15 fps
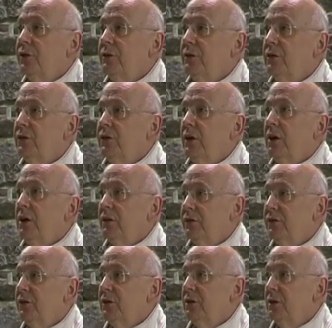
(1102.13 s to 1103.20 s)
service
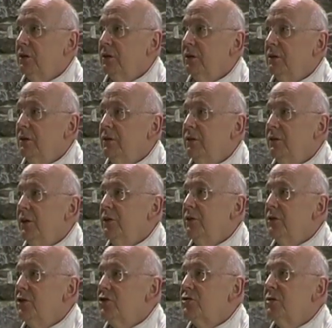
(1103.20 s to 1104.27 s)
after the
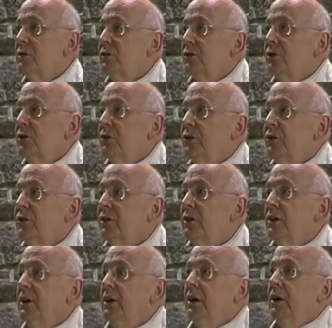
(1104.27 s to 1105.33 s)
veneration of the cross.
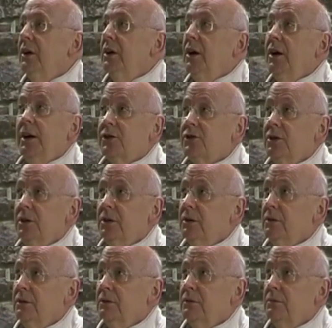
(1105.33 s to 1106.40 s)
I
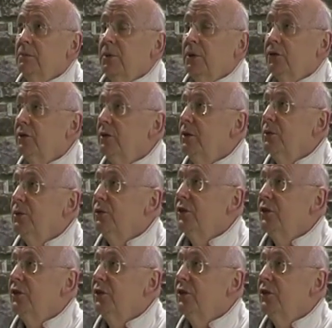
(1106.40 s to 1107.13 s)
actually personally